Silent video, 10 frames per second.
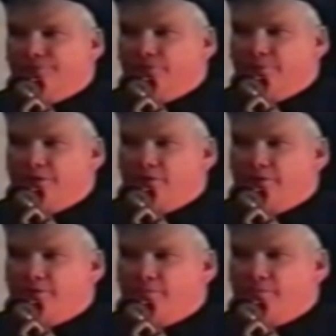And some in
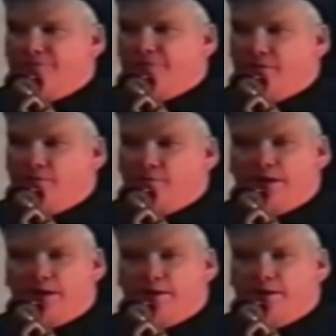northern Mexico.
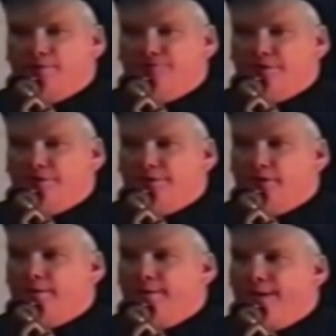I'm not counting those
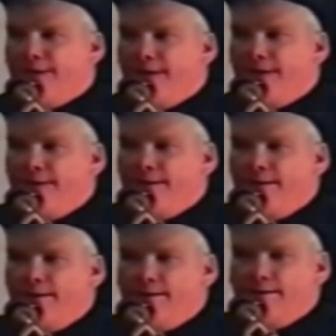either.
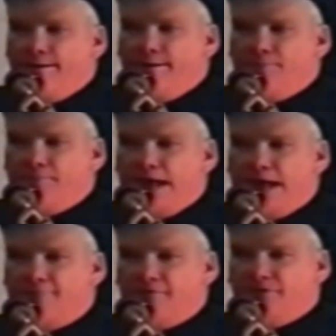Um,
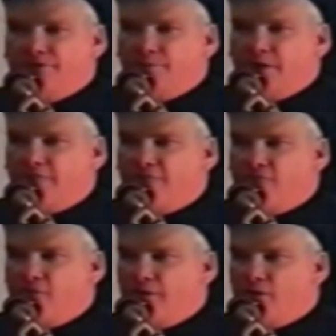they average about
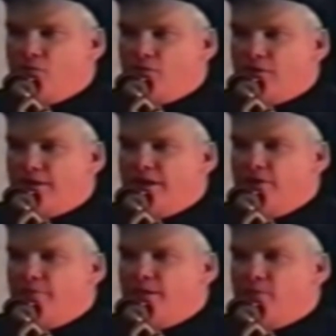four and a quarter
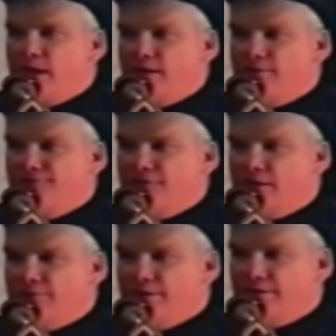cubic
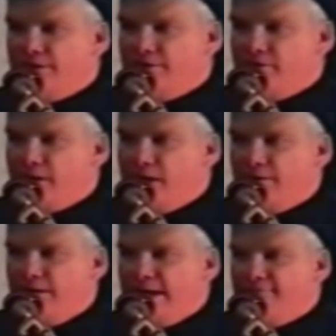miles hollowed out
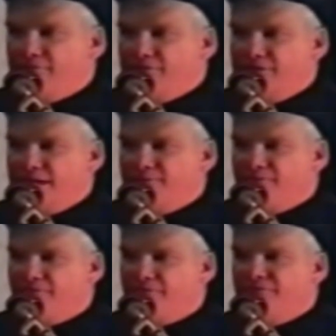underground, an average
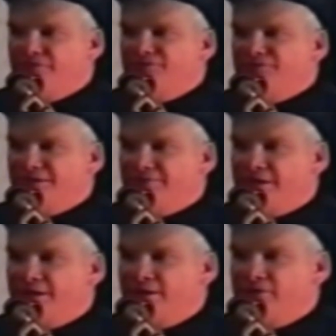depth of
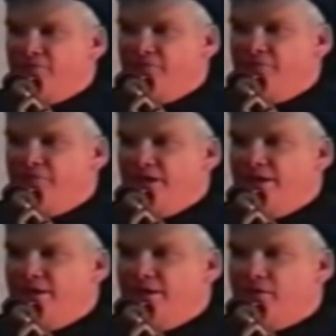5,700
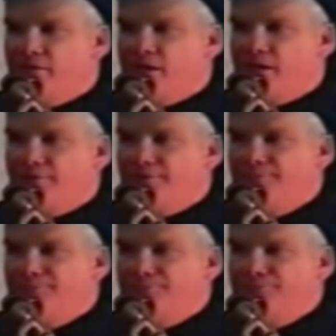feet underground.